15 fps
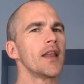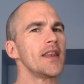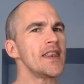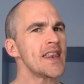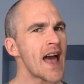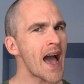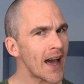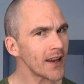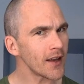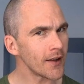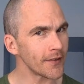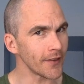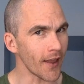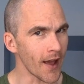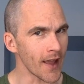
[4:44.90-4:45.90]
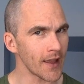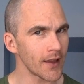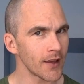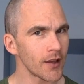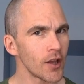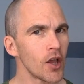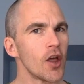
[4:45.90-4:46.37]
Not
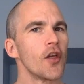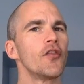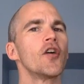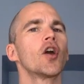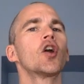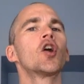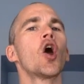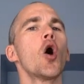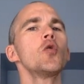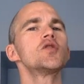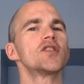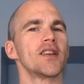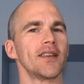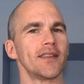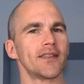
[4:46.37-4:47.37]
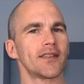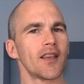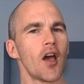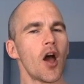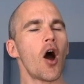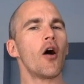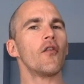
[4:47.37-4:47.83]
unlike the coaches
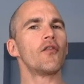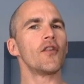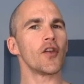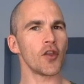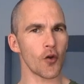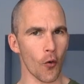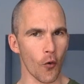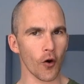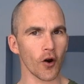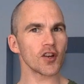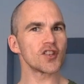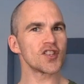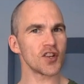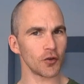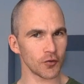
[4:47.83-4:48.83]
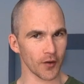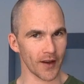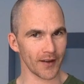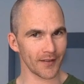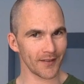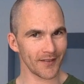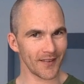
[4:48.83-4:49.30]
of your children
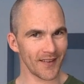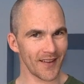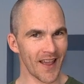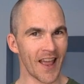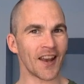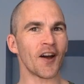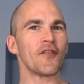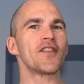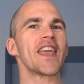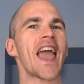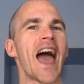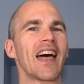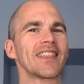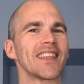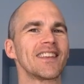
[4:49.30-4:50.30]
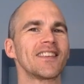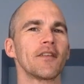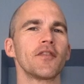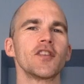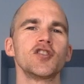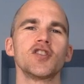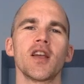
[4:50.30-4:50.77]
and of the athletes
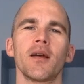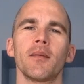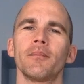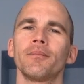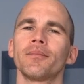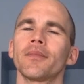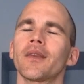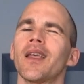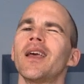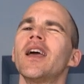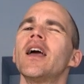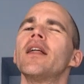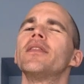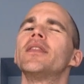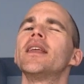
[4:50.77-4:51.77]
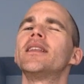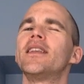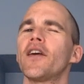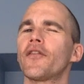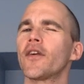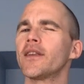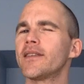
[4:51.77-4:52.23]
of the gym. The
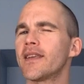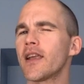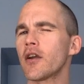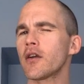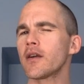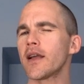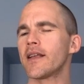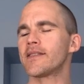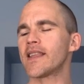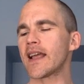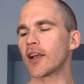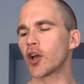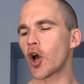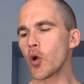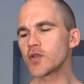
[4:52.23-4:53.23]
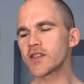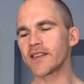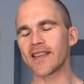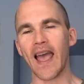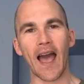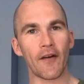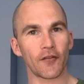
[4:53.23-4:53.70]
difference here is that coaches
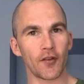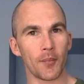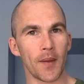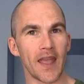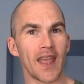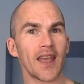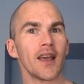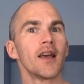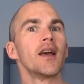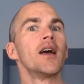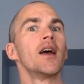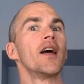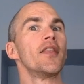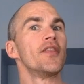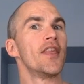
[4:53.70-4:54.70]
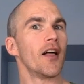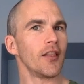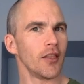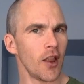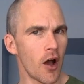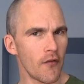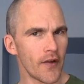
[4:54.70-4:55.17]
have to be the
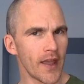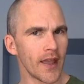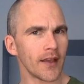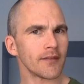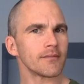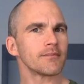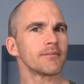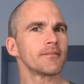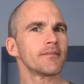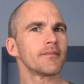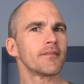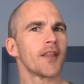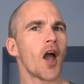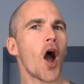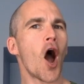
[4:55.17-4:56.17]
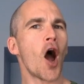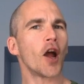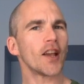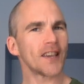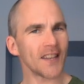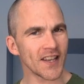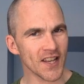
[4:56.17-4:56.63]
loving,
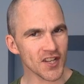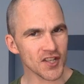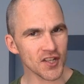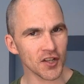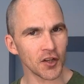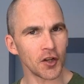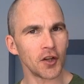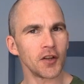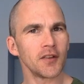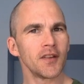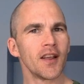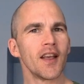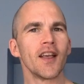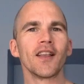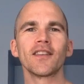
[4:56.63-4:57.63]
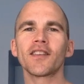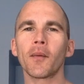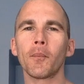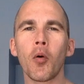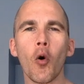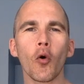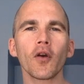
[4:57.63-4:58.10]
unconditional,
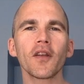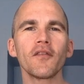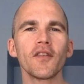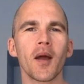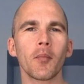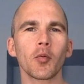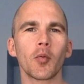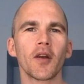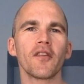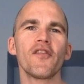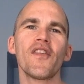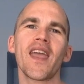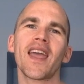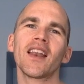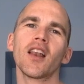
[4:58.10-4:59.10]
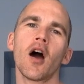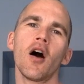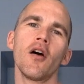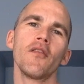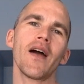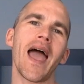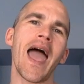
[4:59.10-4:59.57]
supportive number one fan
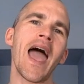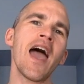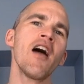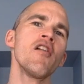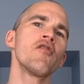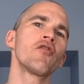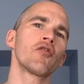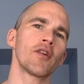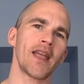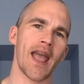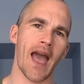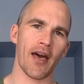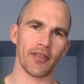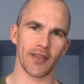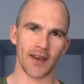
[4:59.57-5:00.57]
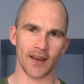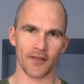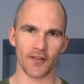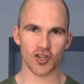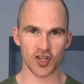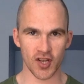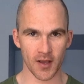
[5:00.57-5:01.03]
of every athlete
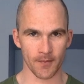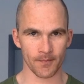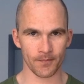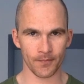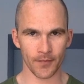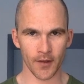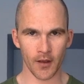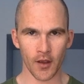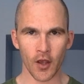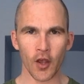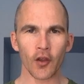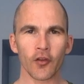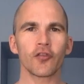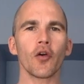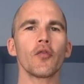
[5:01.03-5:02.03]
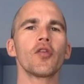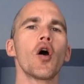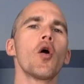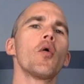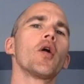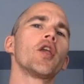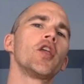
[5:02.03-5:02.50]
gym. So
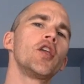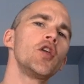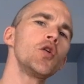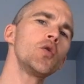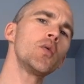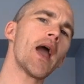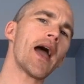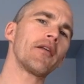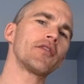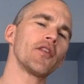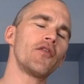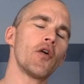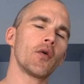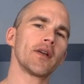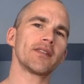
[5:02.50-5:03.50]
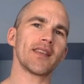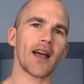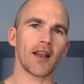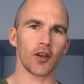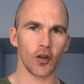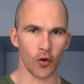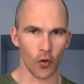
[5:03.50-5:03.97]
though you have to focus
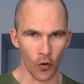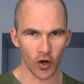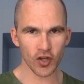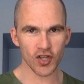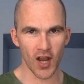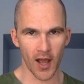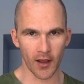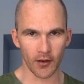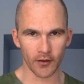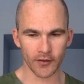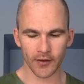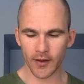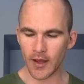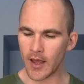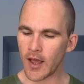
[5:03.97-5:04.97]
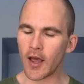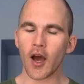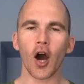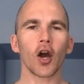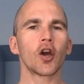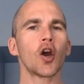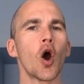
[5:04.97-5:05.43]
on your child,
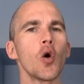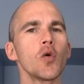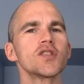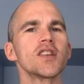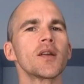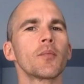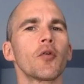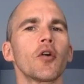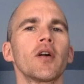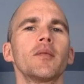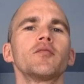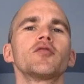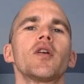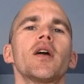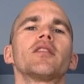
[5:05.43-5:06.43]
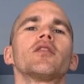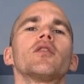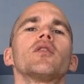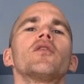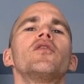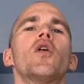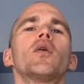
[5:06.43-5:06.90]
a coach and a program
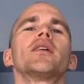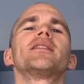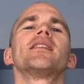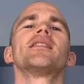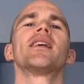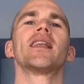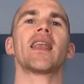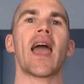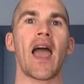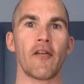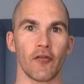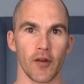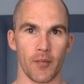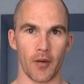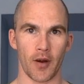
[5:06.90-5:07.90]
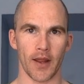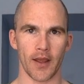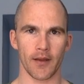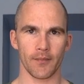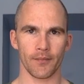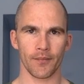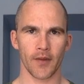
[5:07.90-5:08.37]
director focuses on
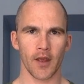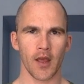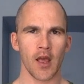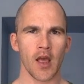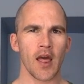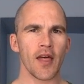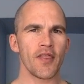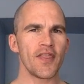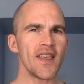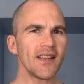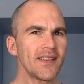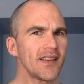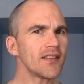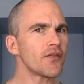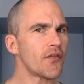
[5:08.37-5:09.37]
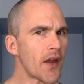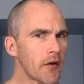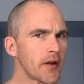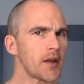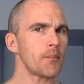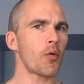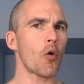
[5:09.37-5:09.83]
everybody. This is
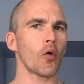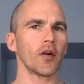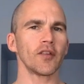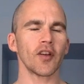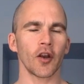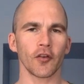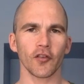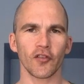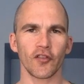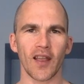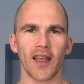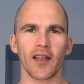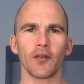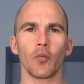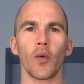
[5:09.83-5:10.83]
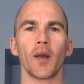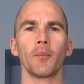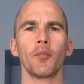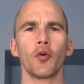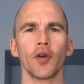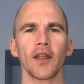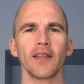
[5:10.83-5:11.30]
very important to understand when
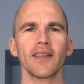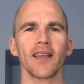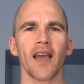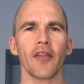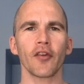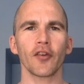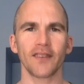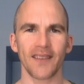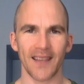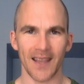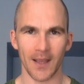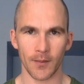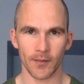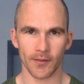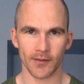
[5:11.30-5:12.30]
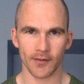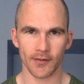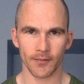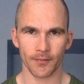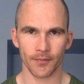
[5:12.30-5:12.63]
putting together teams.